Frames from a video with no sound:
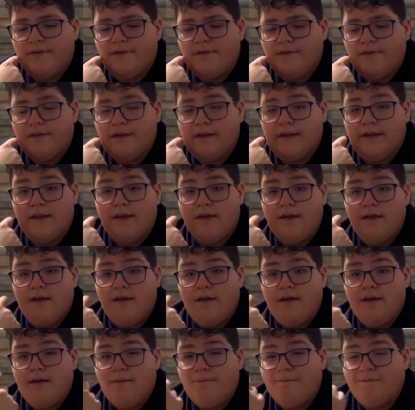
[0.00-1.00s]
like
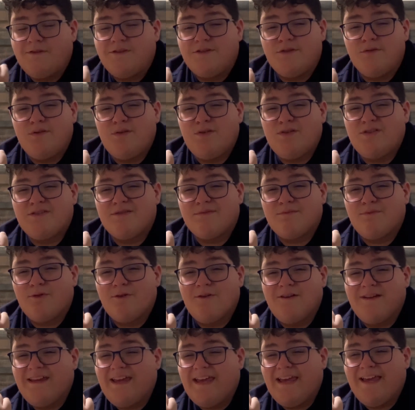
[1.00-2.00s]
doing some
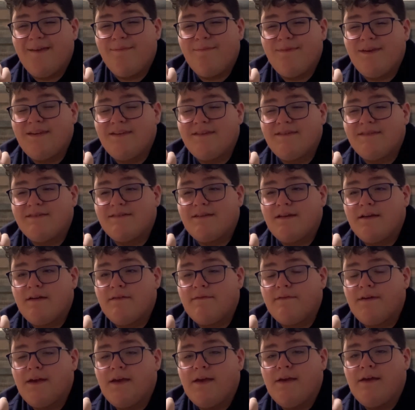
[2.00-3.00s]
more gaming stuff.
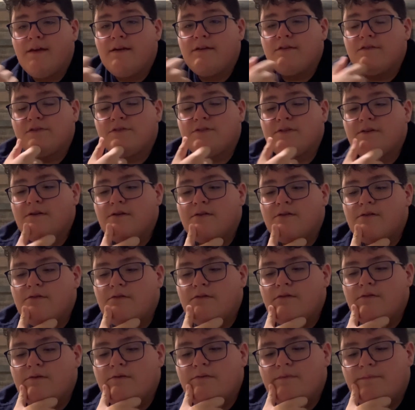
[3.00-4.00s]

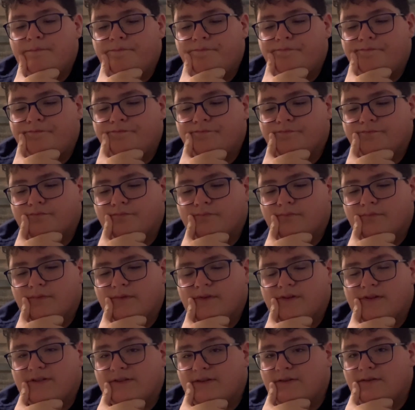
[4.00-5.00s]
So
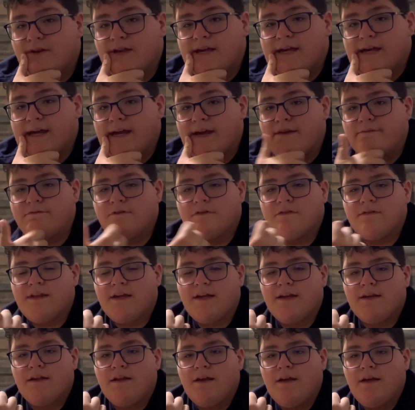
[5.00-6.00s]
yeah, after
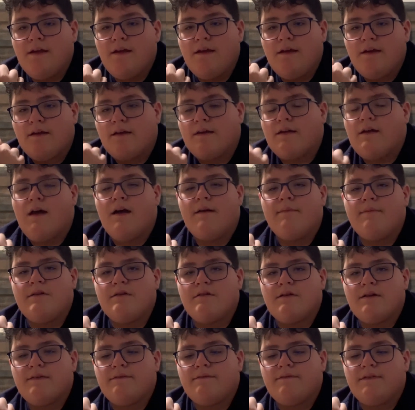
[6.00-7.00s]
that
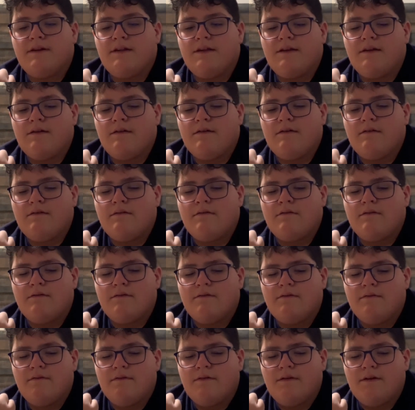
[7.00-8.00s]
copyright video,
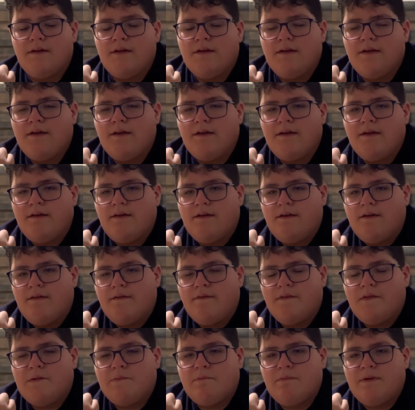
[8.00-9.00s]

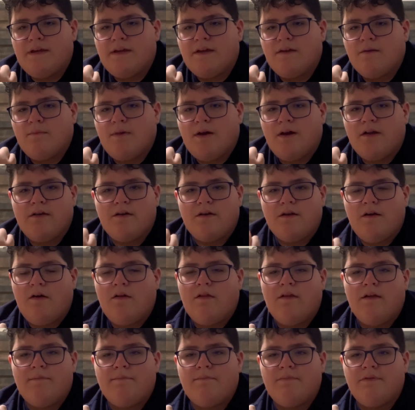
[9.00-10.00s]
And then thinking about it,
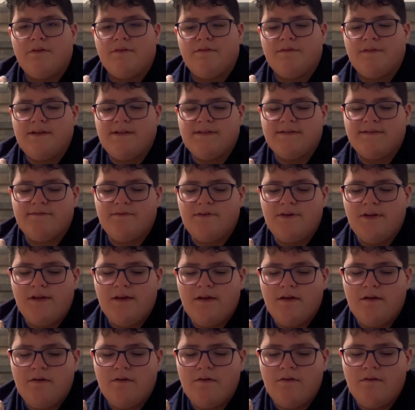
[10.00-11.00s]
I'll upload this
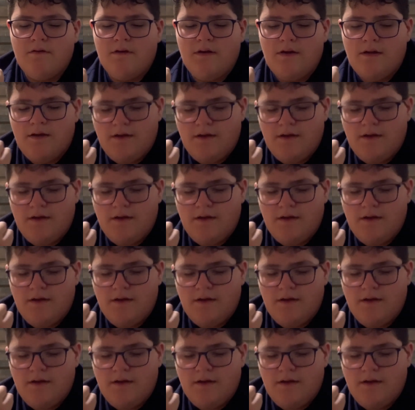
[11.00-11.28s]
video